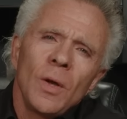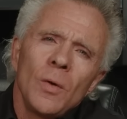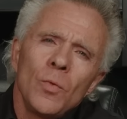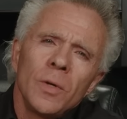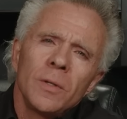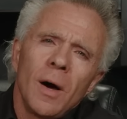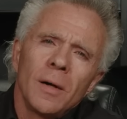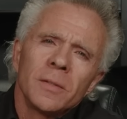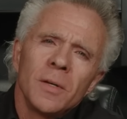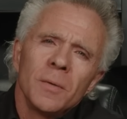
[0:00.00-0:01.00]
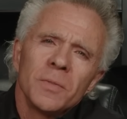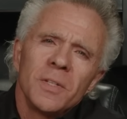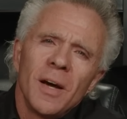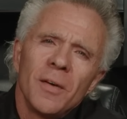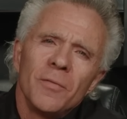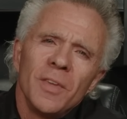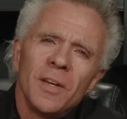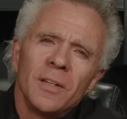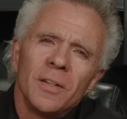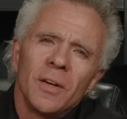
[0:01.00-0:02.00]
And when God comes down,
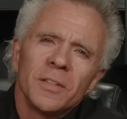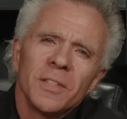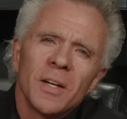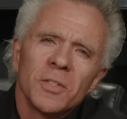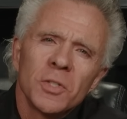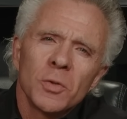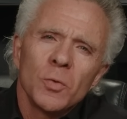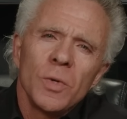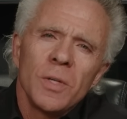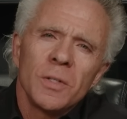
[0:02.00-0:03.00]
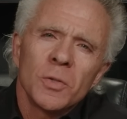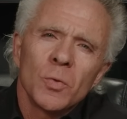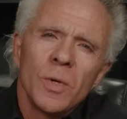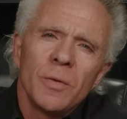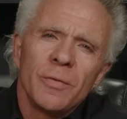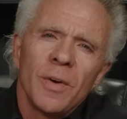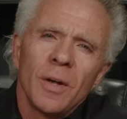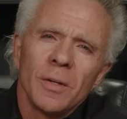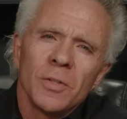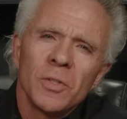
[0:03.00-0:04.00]
then there's that sweet, sweet
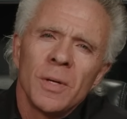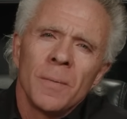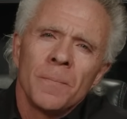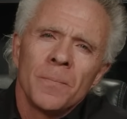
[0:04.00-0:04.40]
fellowship.